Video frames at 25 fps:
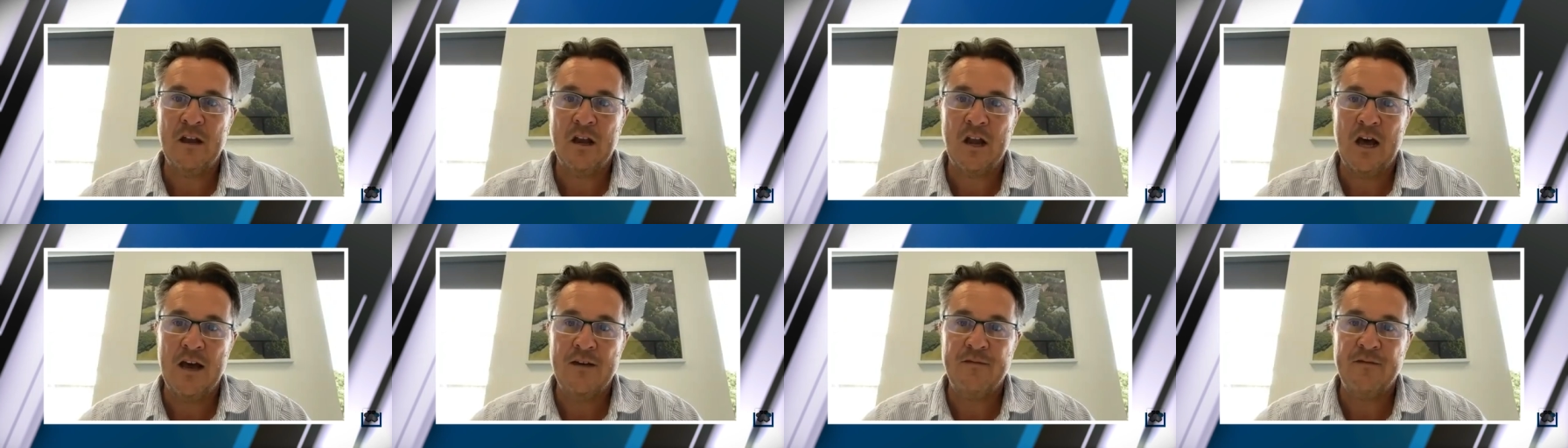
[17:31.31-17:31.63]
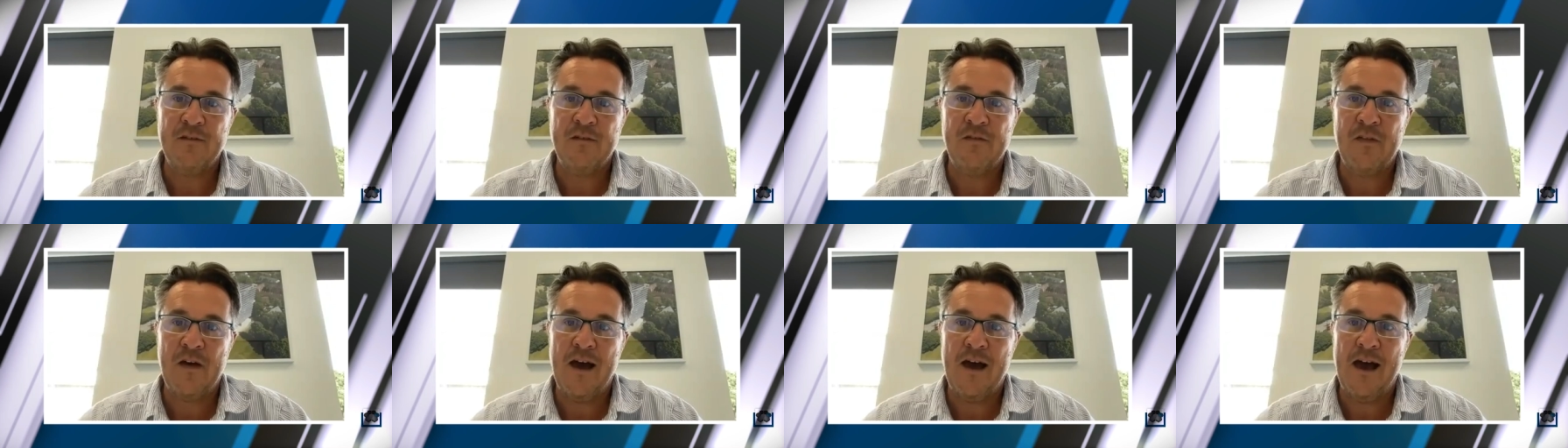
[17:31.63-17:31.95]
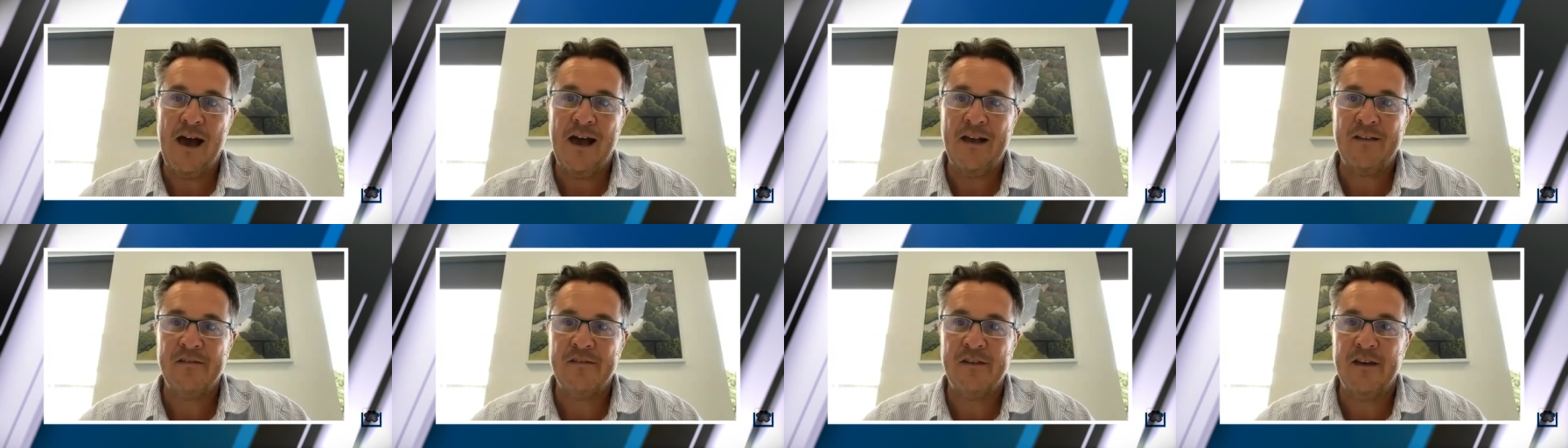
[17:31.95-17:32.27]
the life of that
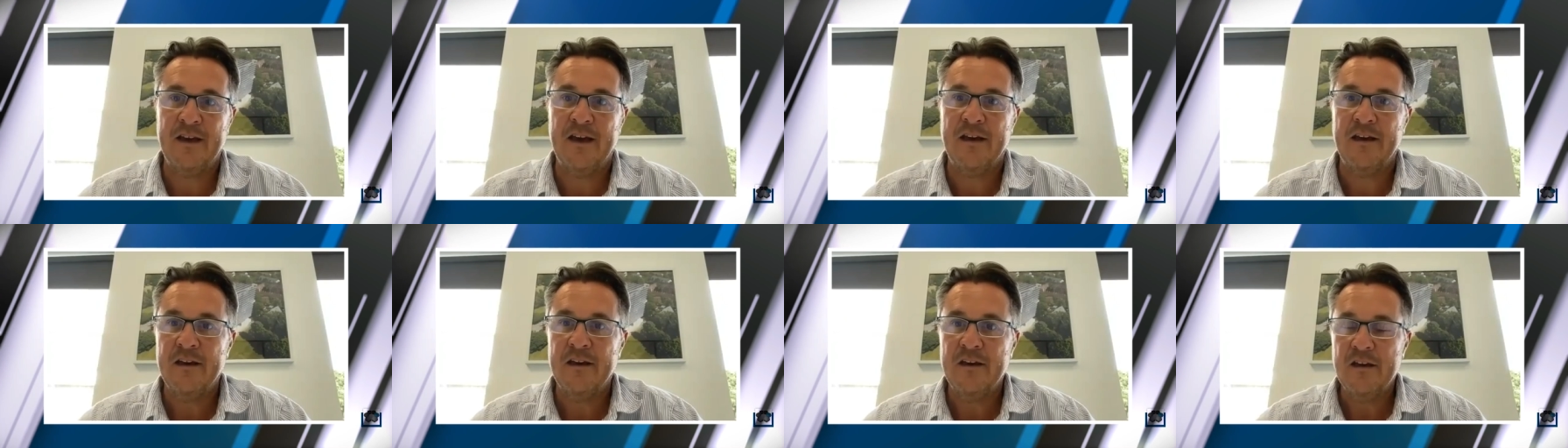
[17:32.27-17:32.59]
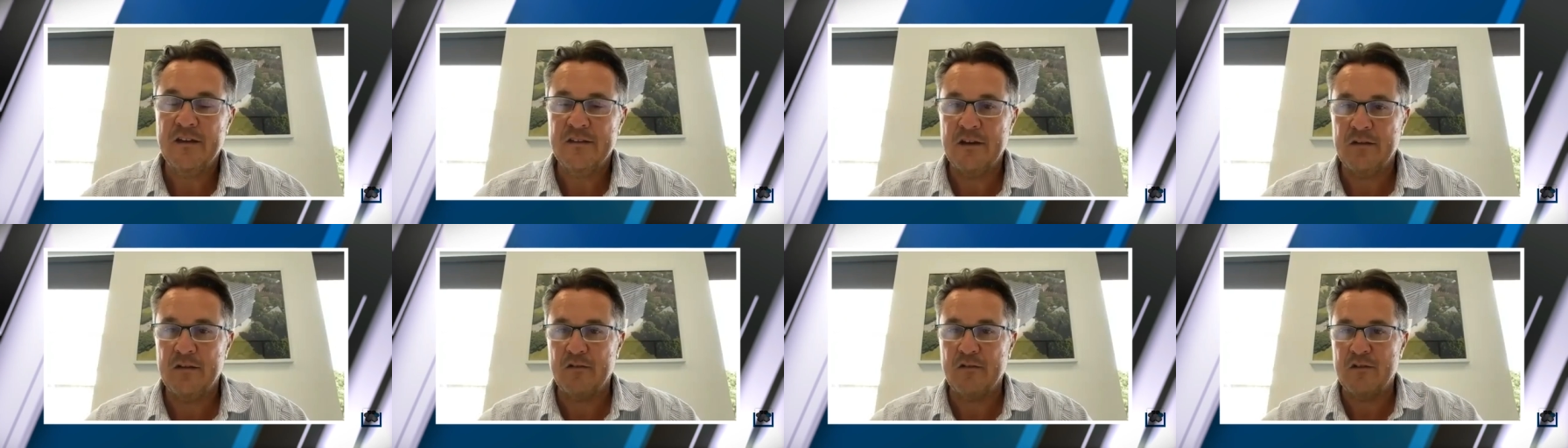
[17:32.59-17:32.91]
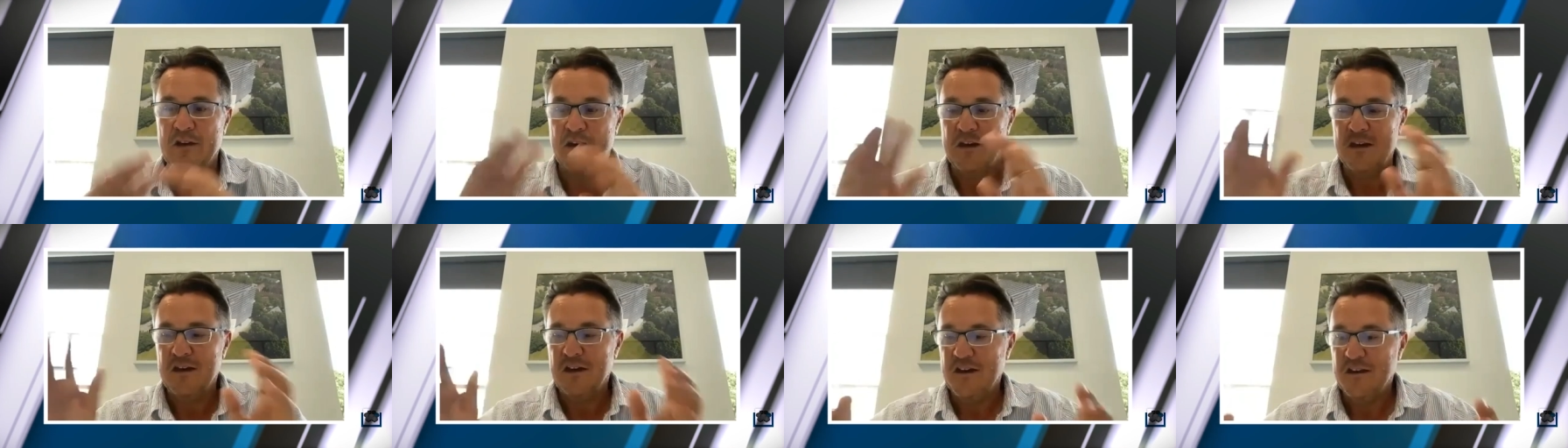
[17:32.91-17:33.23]
asset. So,
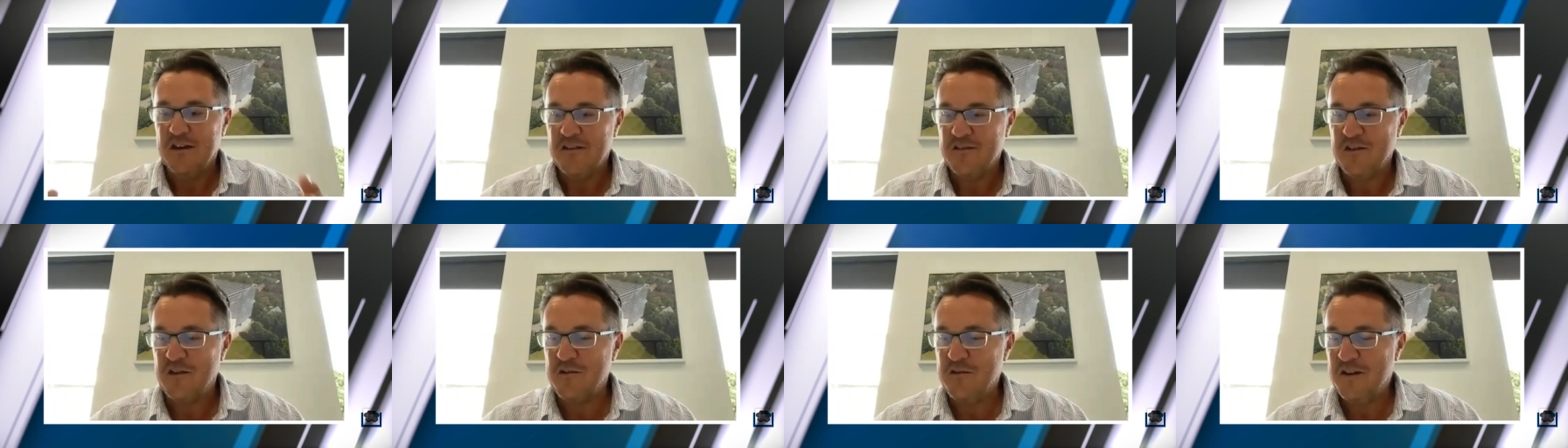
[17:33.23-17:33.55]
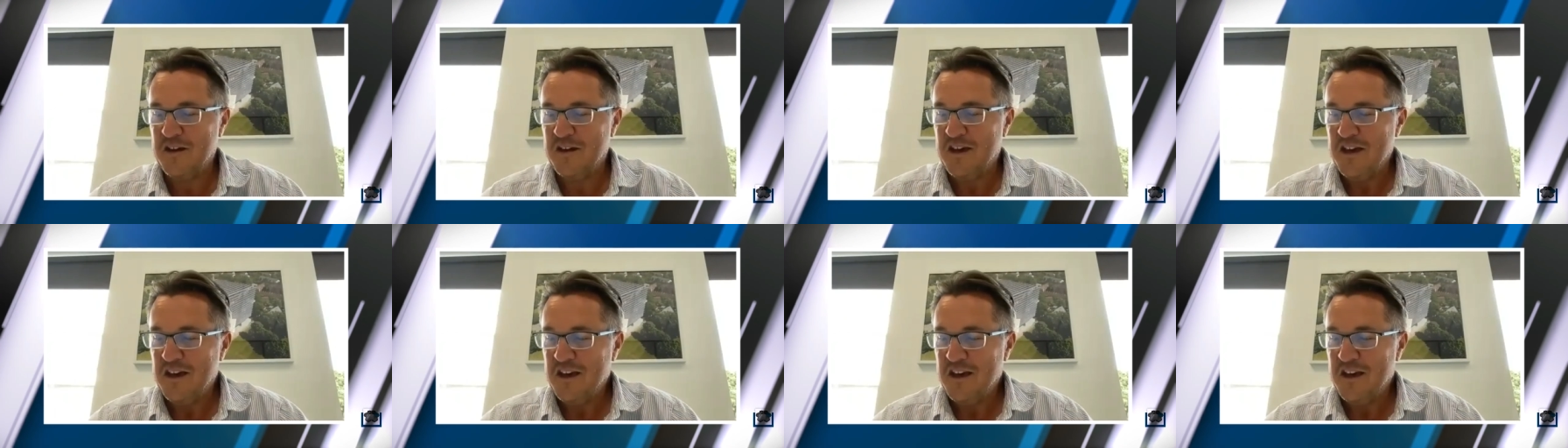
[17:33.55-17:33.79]
so